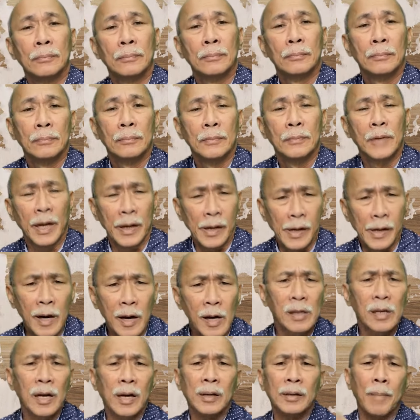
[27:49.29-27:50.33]
The
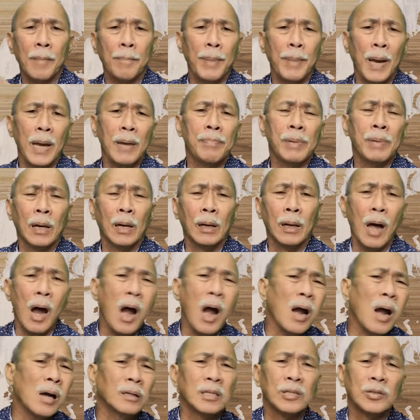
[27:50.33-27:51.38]
earlier the baby
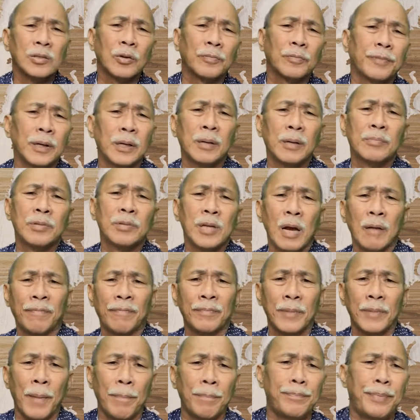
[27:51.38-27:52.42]
learns to feed himself,
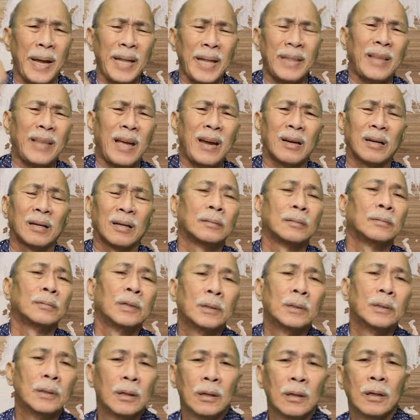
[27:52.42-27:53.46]
the better
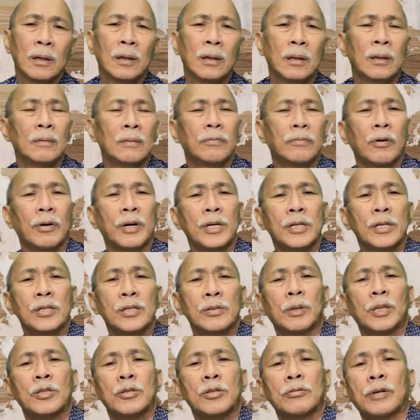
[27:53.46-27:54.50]
for his
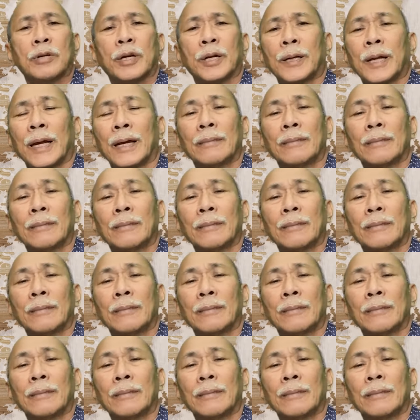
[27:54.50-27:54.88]
maturity.